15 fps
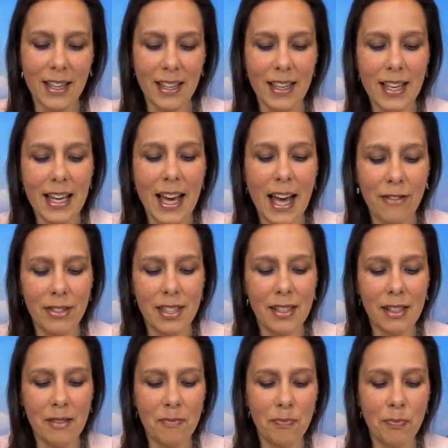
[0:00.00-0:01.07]
you have
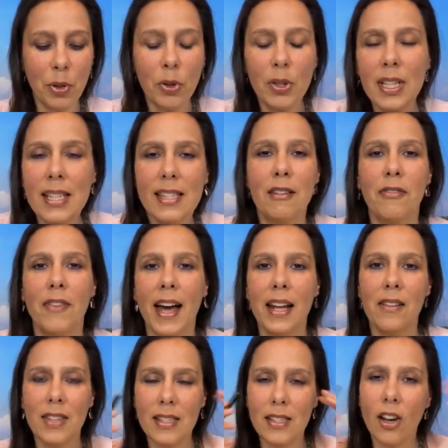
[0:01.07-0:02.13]
to pull yourself out of this